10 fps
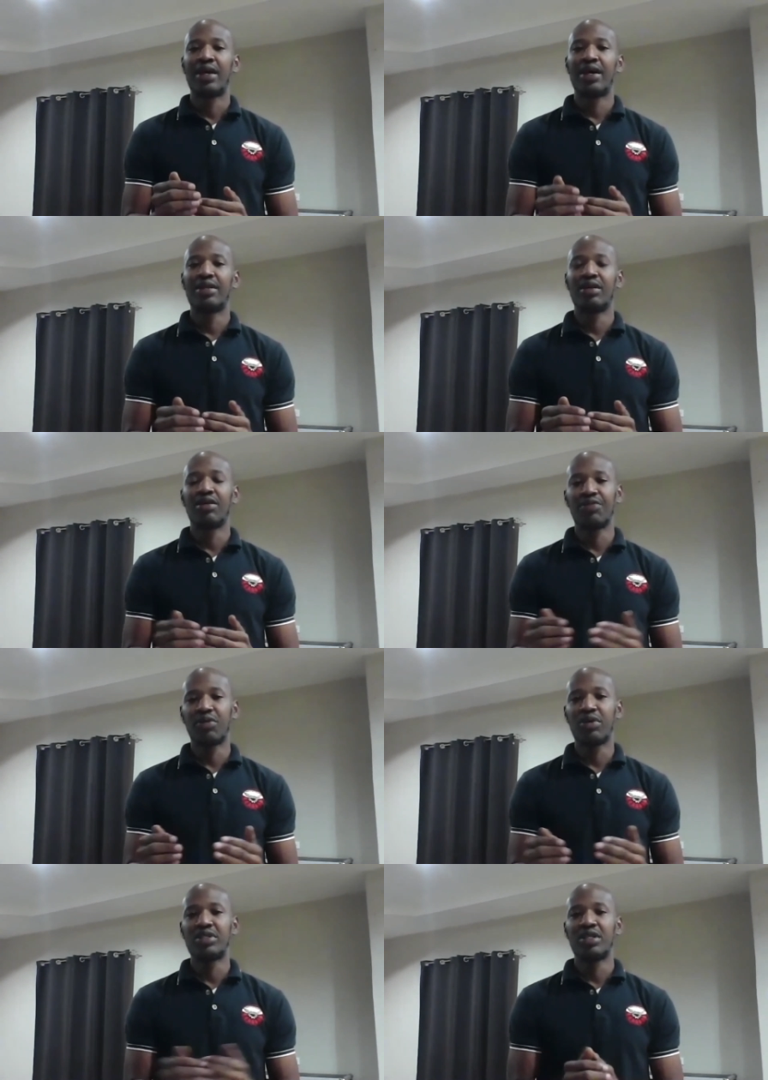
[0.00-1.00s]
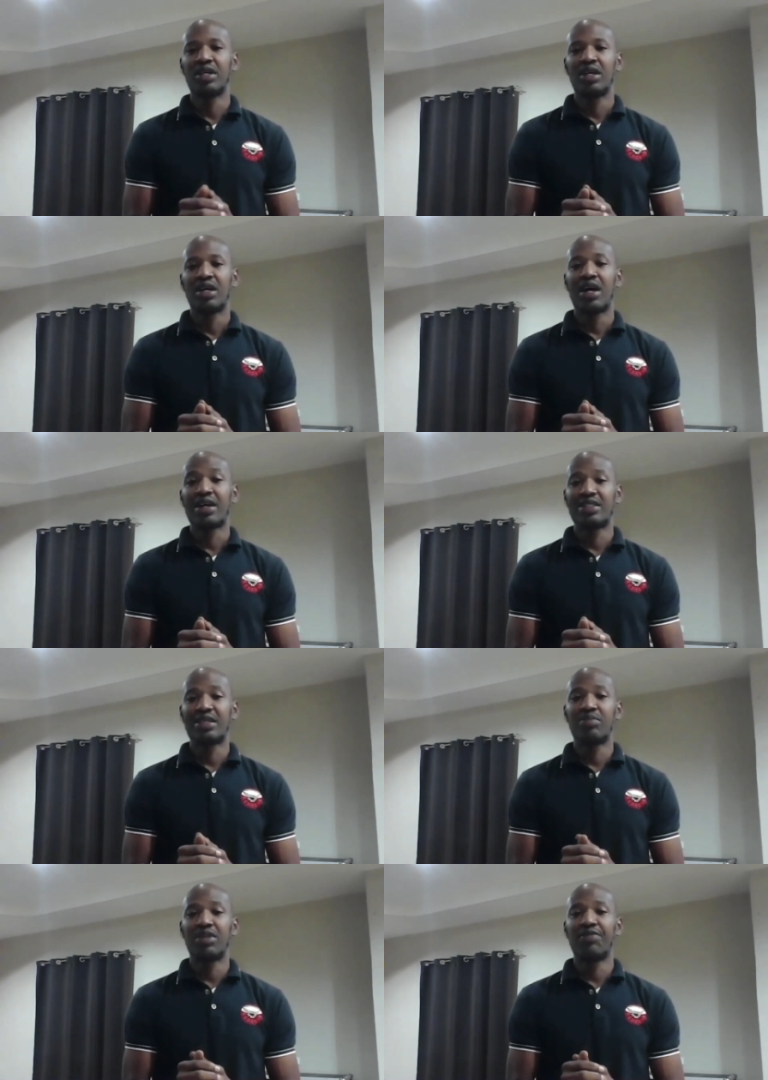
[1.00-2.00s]
and of course,
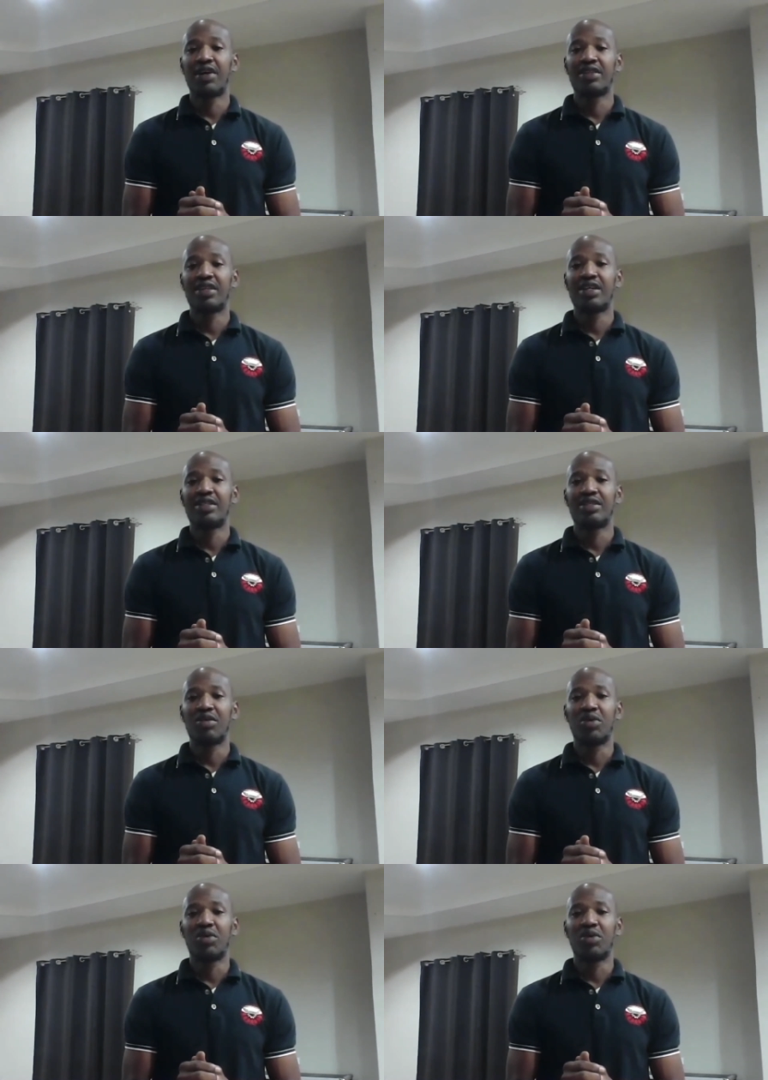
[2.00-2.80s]
accept the fact that